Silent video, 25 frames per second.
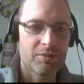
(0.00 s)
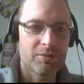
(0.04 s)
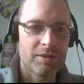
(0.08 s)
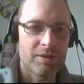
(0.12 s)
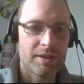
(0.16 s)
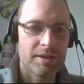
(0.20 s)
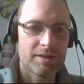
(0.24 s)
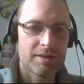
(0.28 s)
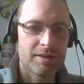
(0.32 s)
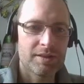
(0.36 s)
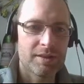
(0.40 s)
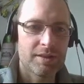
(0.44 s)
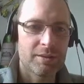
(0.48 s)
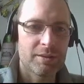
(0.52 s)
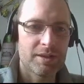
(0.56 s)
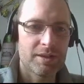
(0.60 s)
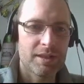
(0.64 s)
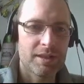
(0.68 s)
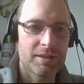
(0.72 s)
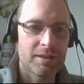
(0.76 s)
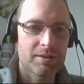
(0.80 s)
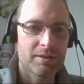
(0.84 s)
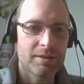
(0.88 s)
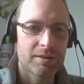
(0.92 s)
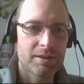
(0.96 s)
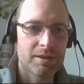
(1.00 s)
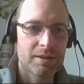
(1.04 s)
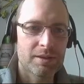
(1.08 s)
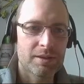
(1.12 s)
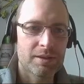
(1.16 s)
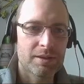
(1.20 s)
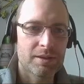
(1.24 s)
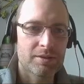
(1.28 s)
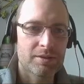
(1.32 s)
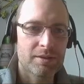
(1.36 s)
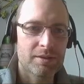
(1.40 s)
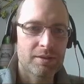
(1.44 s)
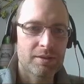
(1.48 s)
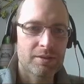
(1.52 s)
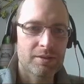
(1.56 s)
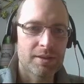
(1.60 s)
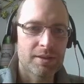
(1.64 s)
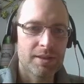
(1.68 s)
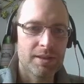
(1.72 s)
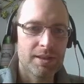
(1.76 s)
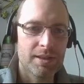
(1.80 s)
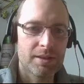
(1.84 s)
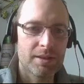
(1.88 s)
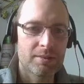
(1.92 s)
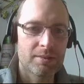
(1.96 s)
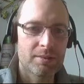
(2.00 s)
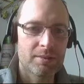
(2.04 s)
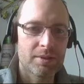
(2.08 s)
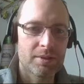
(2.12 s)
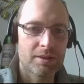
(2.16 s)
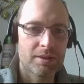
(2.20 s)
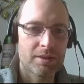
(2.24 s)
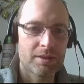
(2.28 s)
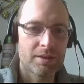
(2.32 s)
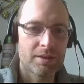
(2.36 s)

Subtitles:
anything without croaking it. But